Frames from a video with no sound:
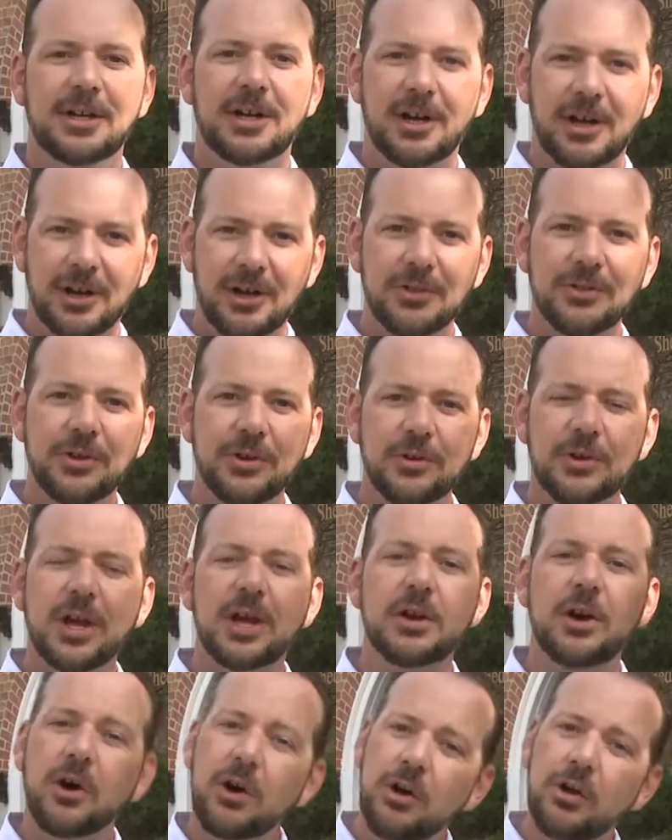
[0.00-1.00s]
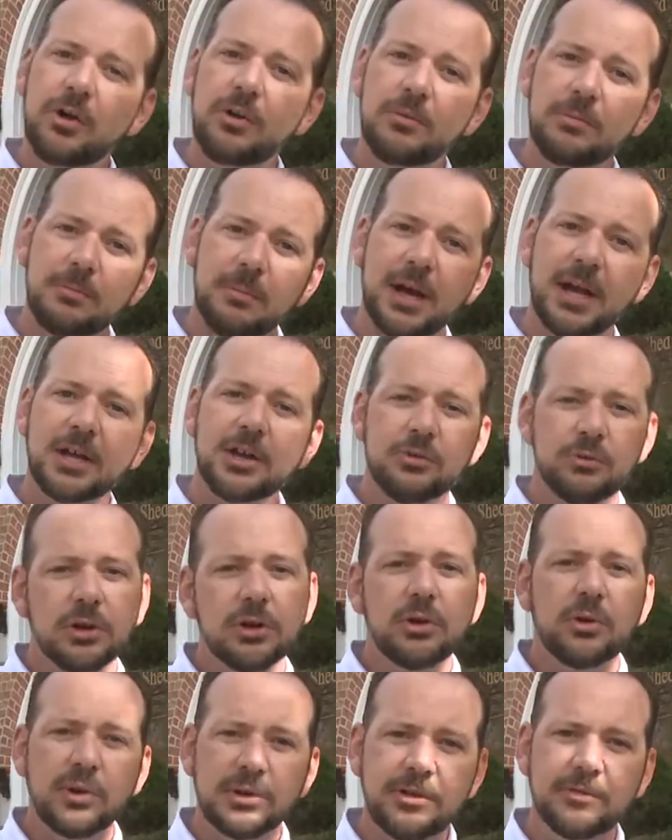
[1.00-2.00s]
Although not all my career
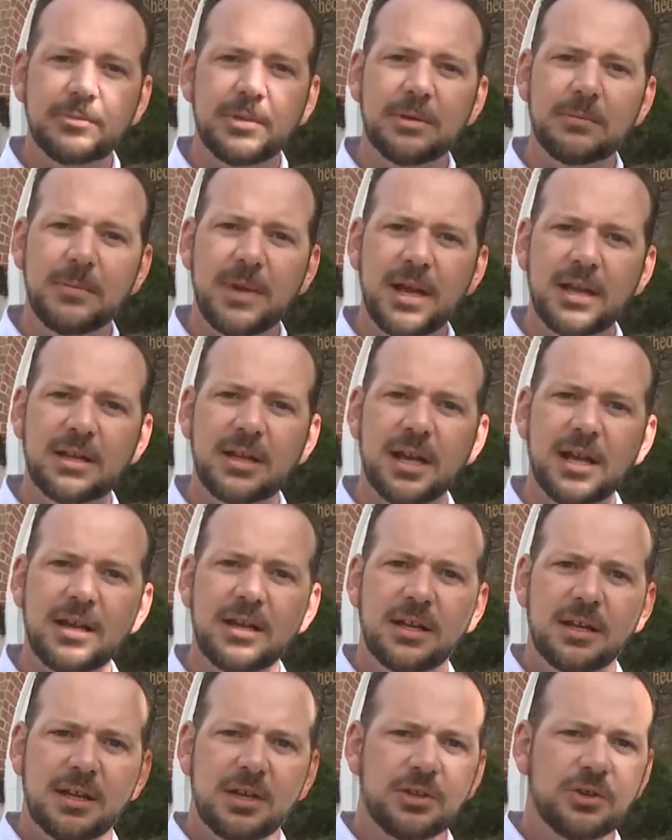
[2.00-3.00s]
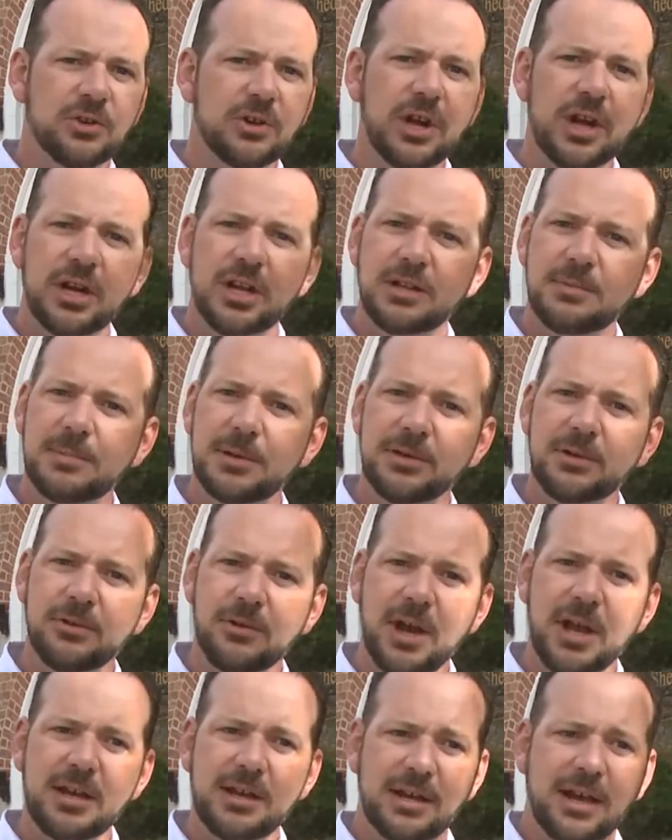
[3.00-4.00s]
goals have been met yet, York County's been
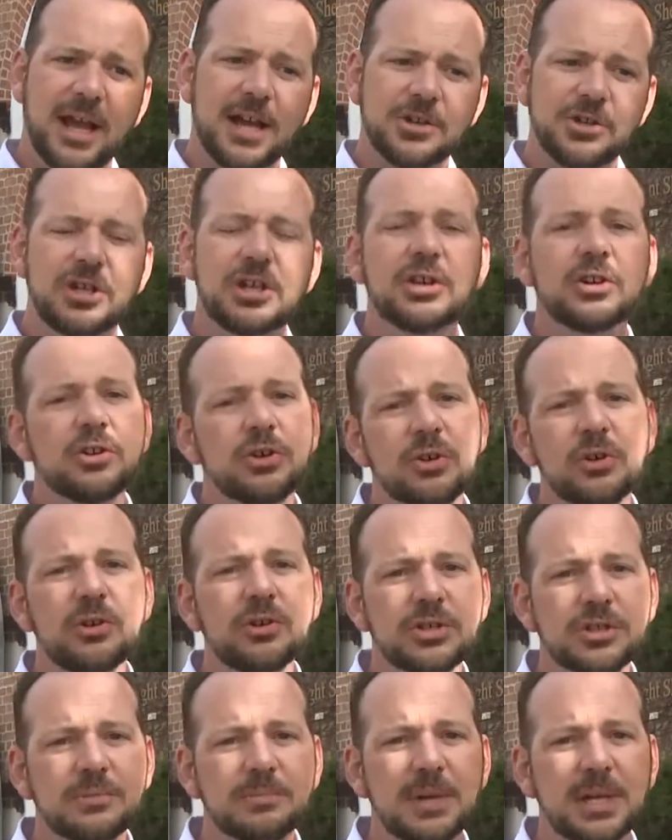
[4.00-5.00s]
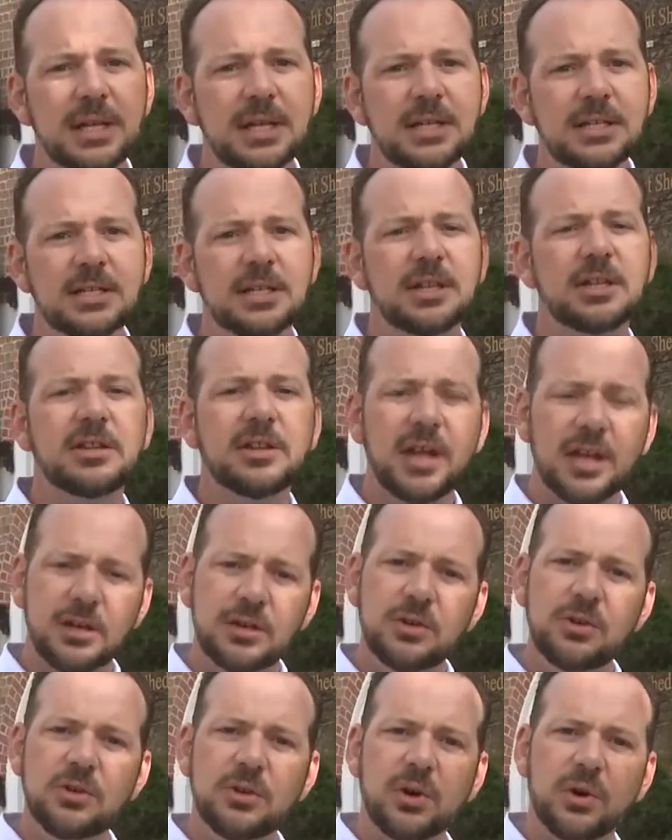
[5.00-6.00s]
great and actually encouraged me to set
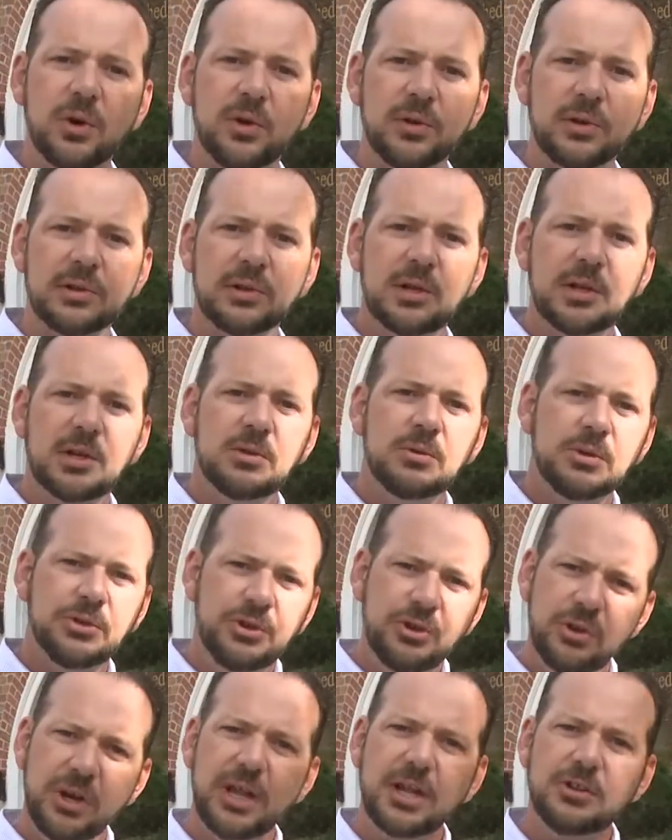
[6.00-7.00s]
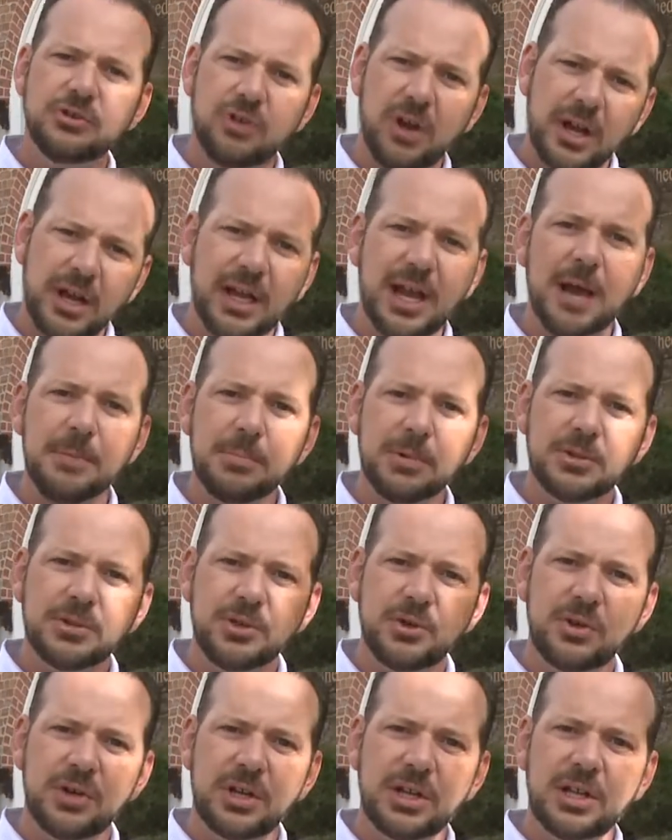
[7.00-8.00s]
new goals with unique training
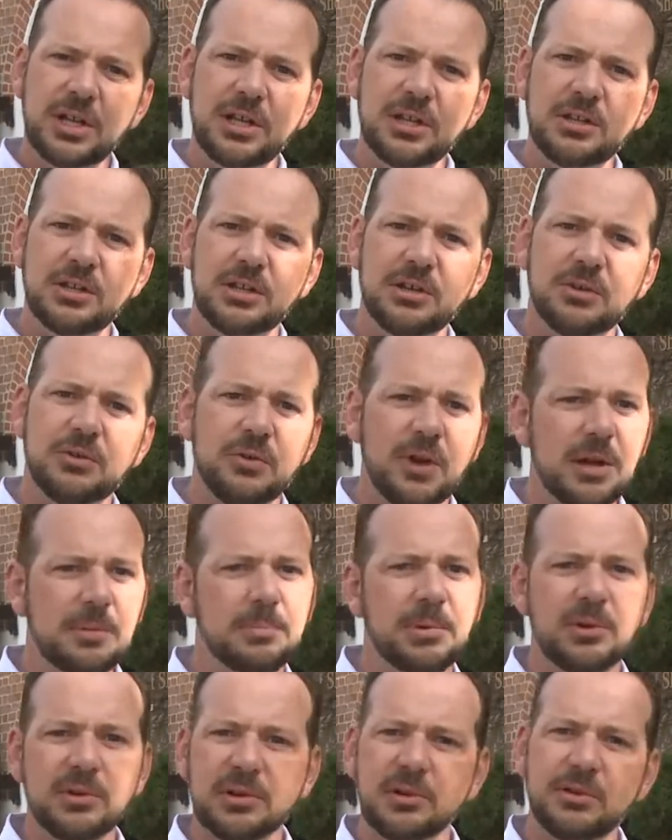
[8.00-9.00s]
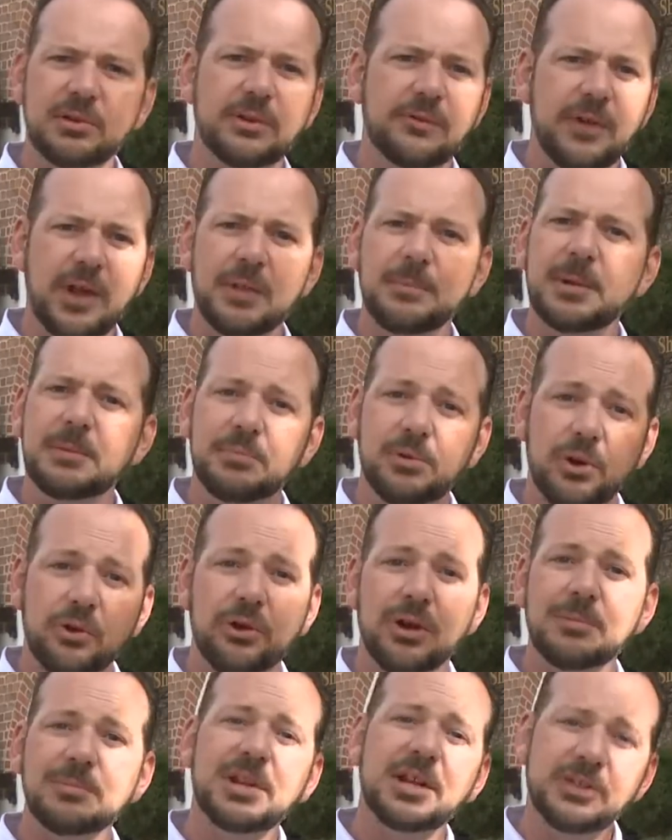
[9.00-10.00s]
opportunities and great personal development
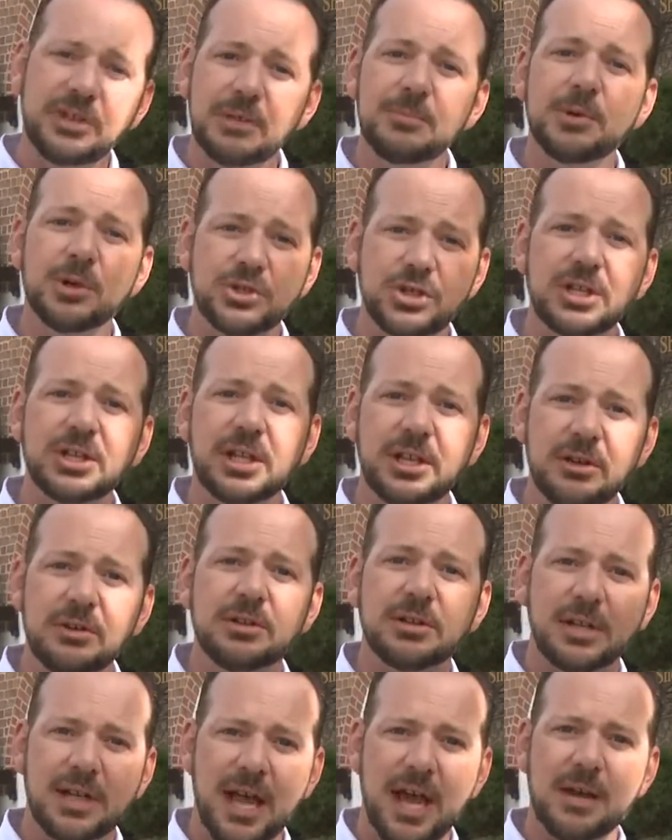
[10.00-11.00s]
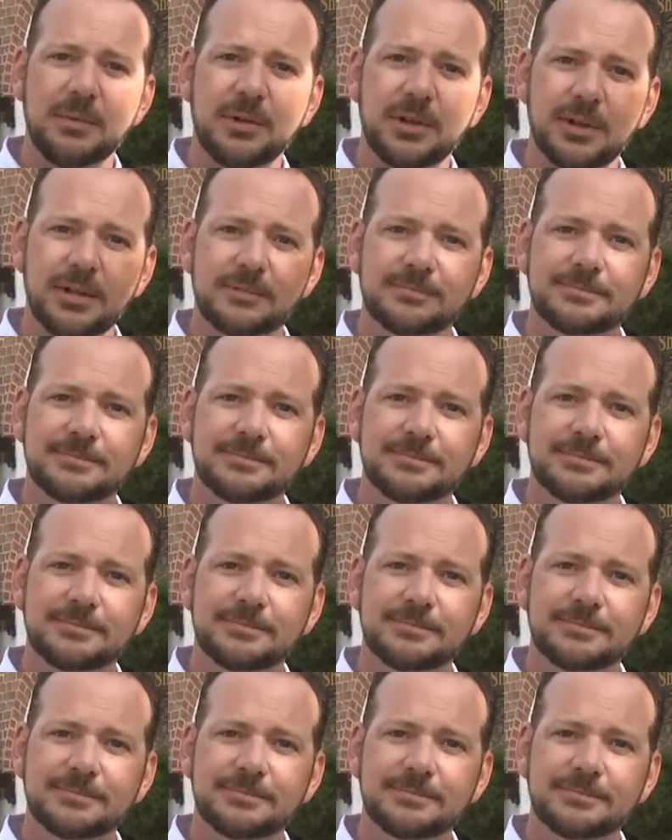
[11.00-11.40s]
programs like the Emerging Leaders Academy.